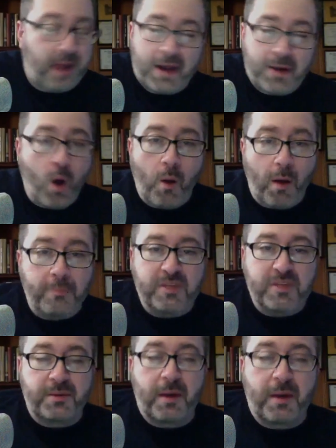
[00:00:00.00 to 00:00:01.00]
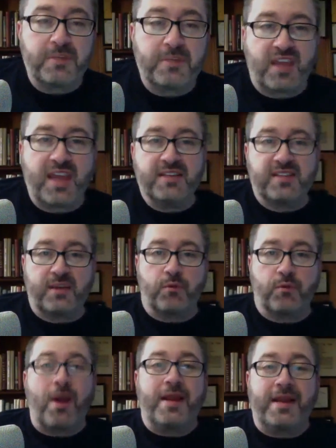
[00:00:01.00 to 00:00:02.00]
know. I'm just saying it's like
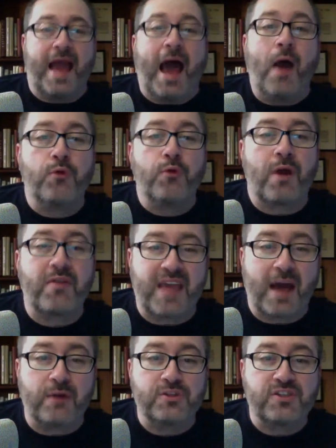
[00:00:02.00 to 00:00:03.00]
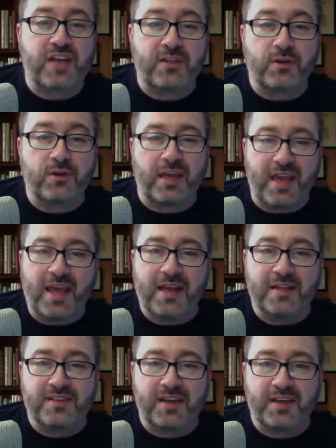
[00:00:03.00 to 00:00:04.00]
right now they're on the outside looking in.
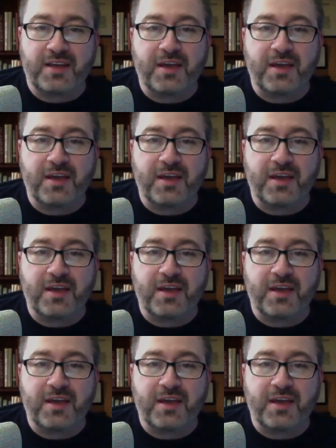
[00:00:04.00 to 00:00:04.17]
It's like